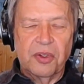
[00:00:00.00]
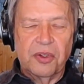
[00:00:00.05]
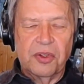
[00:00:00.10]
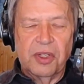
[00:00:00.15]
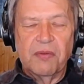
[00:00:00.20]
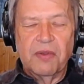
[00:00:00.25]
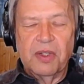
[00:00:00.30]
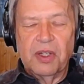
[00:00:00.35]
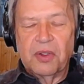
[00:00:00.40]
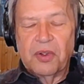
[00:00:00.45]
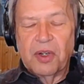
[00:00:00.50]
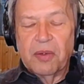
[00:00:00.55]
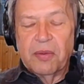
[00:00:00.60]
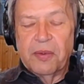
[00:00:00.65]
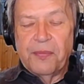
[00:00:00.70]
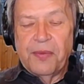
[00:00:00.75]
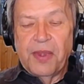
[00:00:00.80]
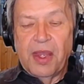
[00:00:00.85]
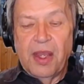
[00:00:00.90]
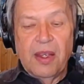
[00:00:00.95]
Something
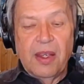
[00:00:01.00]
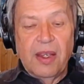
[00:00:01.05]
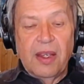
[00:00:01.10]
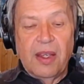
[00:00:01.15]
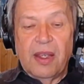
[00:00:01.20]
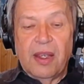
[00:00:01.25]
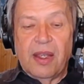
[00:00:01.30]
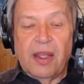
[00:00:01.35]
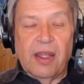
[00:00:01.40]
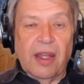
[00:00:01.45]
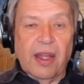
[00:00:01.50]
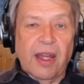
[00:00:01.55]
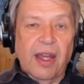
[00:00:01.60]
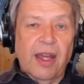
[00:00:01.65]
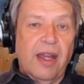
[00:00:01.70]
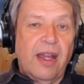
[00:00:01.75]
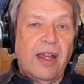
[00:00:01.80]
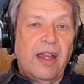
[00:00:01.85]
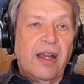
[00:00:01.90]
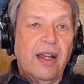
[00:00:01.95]
that you expect to go
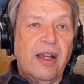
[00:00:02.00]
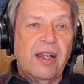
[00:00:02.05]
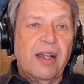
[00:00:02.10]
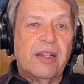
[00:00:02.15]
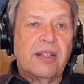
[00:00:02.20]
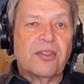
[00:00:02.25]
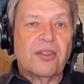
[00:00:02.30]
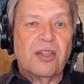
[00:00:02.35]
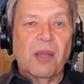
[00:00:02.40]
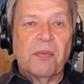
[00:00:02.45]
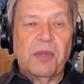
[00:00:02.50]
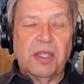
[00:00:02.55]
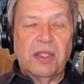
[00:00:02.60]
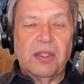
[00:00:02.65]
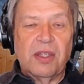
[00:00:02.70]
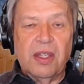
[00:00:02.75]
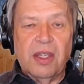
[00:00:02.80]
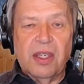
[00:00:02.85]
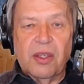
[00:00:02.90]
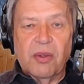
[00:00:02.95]
well in a
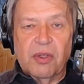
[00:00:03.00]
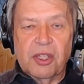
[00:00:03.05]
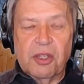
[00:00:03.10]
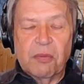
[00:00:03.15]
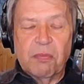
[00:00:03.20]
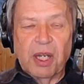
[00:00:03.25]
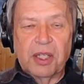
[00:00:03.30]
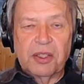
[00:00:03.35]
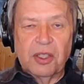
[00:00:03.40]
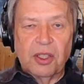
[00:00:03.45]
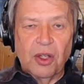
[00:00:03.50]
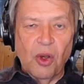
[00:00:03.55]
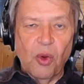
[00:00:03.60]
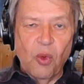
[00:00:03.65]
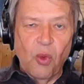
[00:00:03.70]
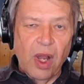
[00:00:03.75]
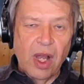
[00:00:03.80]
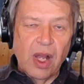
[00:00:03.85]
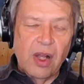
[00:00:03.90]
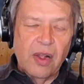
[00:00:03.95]
relationship, and it doesn't
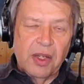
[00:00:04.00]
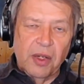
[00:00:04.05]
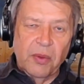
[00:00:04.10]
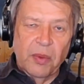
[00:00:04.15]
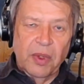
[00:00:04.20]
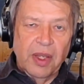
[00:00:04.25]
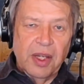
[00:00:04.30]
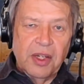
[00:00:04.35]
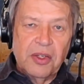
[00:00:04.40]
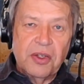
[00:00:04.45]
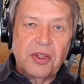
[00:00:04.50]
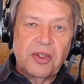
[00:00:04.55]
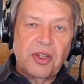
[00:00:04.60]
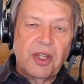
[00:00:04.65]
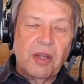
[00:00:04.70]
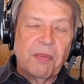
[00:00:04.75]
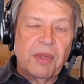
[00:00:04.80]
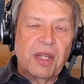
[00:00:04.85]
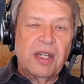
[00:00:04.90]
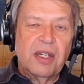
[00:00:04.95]
go the way that you
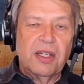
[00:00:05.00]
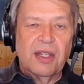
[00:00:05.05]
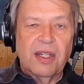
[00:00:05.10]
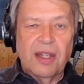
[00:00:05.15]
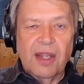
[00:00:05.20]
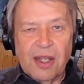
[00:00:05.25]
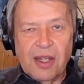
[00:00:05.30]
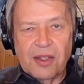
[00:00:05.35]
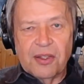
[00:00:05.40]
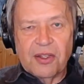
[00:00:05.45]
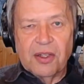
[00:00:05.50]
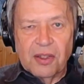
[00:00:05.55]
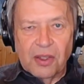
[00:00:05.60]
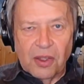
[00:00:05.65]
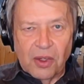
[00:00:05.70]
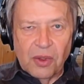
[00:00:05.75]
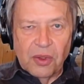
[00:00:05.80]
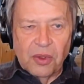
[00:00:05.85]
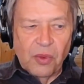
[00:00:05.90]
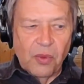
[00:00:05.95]
thought it would.
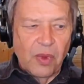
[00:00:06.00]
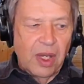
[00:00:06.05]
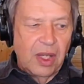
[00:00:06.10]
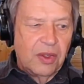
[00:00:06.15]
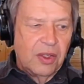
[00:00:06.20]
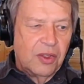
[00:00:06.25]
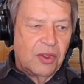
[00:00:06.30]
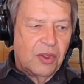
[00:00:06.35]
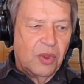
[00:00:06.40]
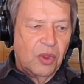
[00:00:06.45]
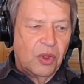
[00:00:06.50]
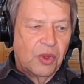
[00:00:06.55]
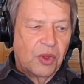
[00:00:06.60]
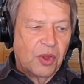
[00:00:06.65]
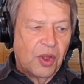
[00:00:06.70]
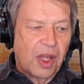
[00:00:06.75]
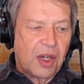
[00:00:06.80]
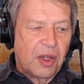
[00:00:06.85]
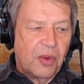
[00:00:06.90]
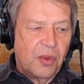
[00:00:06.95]
What we got to
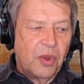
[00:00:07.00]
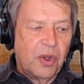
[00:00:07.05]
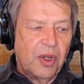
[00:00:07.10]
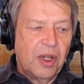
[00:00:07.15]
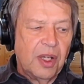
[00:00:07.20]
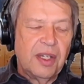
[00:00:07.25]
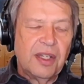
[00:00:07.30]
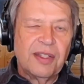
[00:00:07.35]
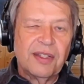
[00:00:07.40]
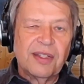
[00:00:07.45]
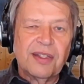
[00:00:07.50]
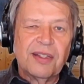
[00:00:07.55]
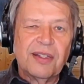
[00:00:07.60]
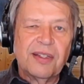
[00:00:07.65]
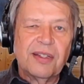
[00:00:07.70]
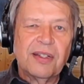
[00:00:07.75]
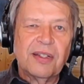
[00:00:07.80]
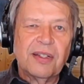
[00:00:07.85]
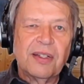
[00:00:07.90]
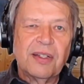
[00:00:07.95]
do here, this is
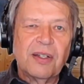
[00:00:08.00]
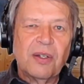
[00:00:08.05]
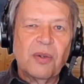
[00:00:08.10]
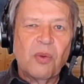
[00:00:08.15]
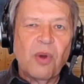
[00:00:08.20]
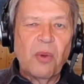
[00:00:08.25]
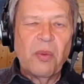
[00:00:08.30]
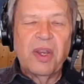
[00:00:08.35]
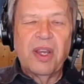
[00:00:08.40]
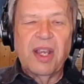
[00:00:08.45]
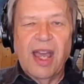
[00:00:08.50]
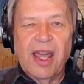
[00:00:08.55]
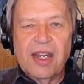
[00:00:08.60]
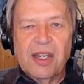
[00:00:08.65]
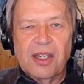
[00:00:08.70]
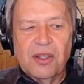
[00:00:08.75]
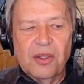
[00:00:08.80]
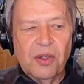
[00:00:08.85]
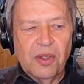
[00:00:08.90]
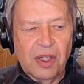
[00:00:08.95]
number 4,
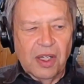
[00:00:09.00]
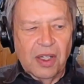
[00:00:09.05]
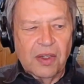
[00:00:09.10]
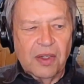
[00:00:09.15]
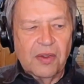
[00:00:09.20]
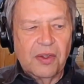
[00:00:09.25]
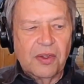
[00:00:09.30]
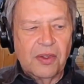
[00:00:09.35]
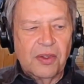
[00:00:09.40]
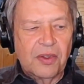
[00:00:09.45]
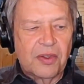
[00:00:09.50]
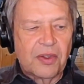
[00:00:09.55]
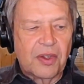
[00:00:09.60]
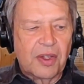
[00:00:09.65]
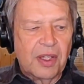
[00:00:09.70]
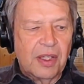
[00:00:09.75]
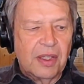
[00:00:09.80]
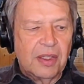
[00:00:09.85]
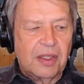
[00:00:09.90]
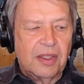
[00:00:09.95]
is we just have to
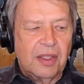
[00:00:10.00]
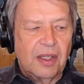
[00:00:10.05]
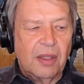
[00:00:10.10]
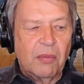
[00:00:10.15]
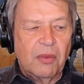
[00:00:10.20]
realize,